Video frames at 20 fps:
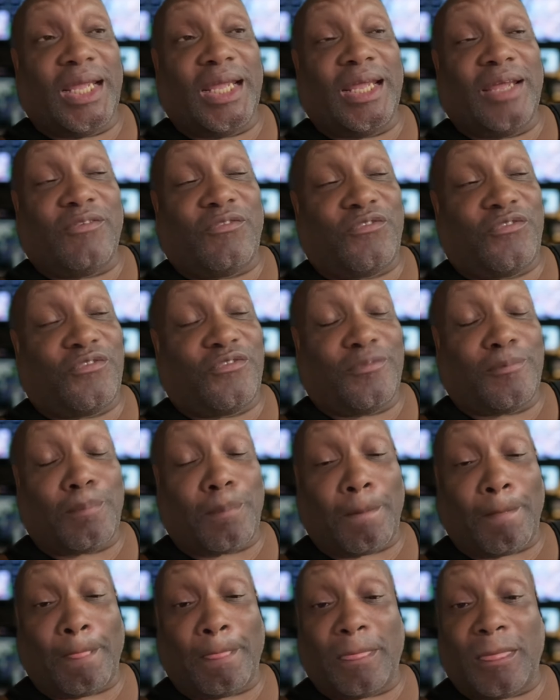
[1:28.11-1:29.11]
if
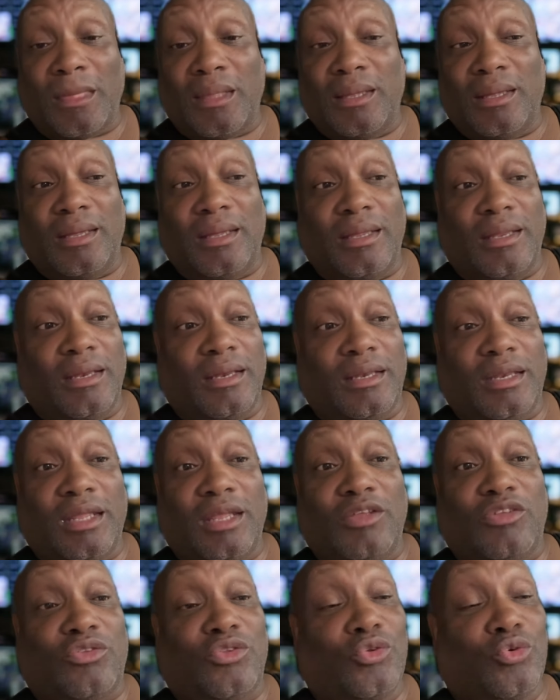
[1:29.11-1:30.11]

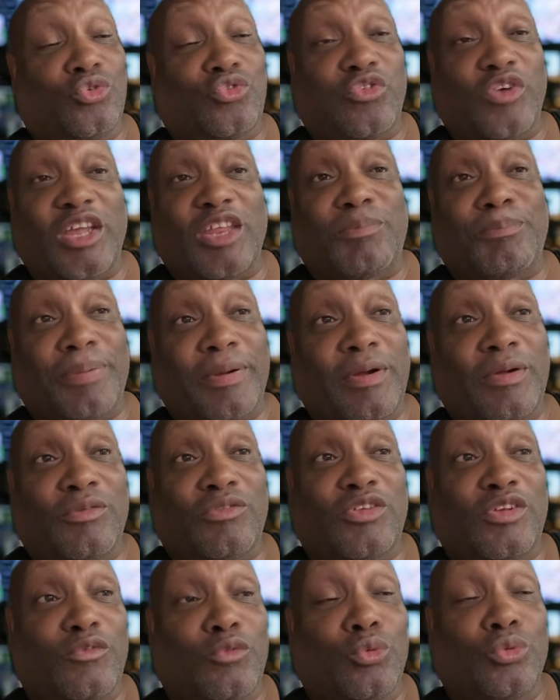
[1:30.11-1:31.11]
these new transparency